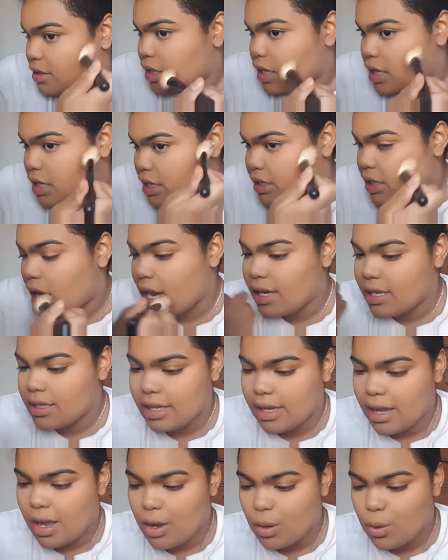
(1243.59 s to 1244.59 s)
The design is
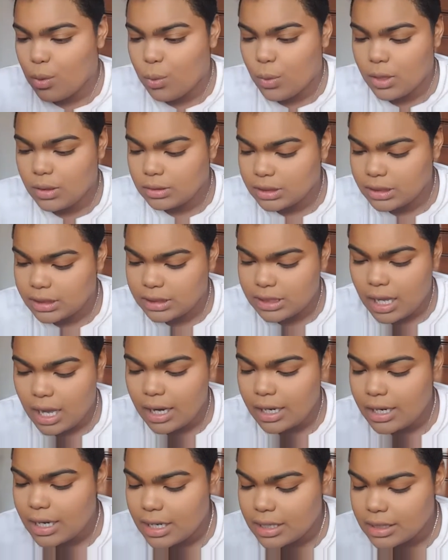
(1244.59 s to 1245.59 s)
like a quilt
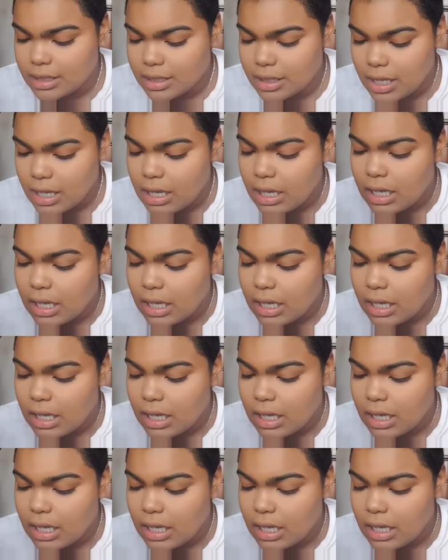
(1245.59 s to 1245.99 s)
design, and it's